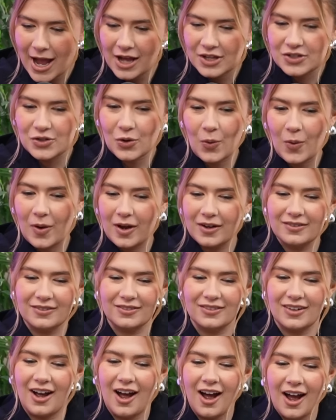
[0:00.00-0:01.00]
So
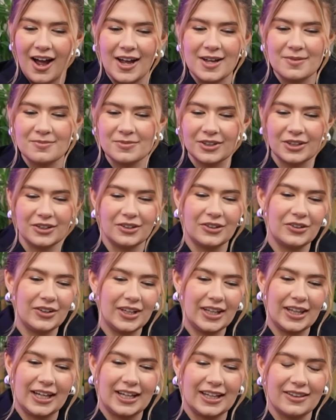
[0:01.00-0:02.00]
I'm
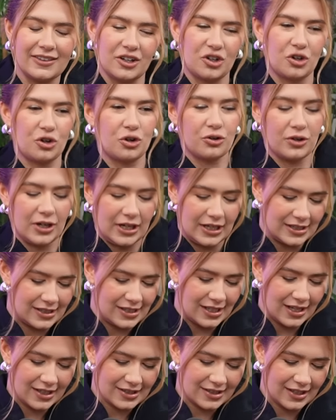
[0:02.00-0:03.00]
literally like in the
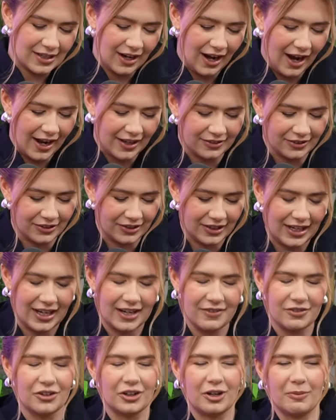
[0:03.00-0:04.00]
craziest, like I literally can't
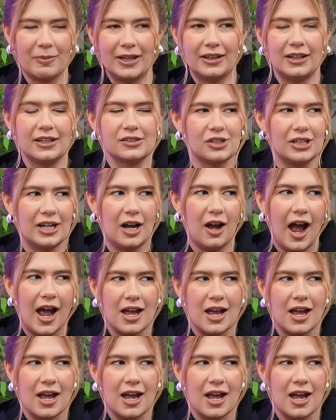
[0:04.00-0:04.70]
even look at my legs right now.